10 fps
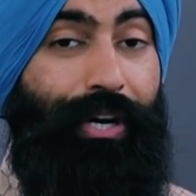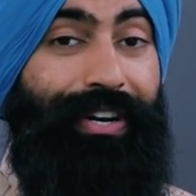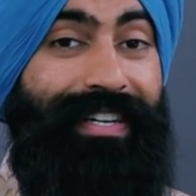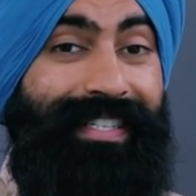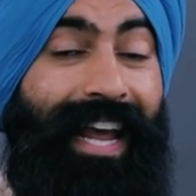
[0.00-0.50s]
to
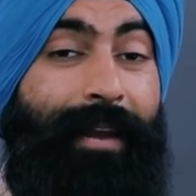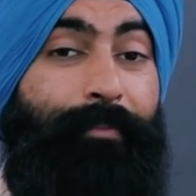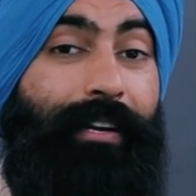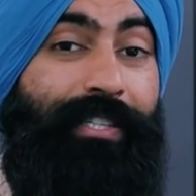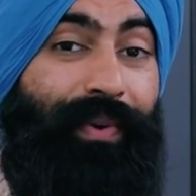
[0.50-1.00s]
understand,
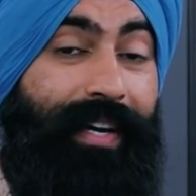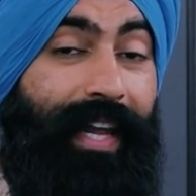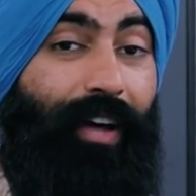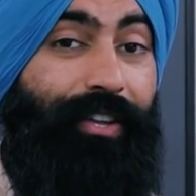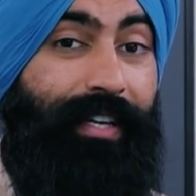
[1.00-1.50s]
because right
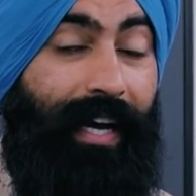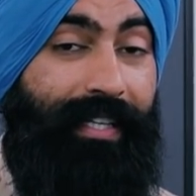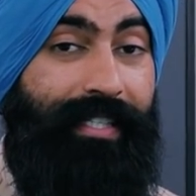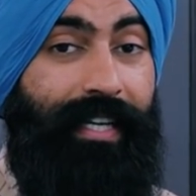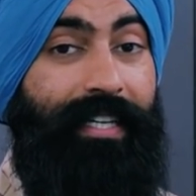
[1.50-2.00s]
now the
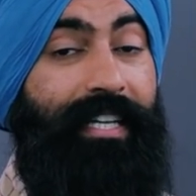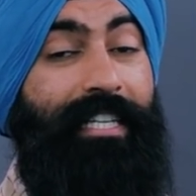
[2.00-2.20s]
United States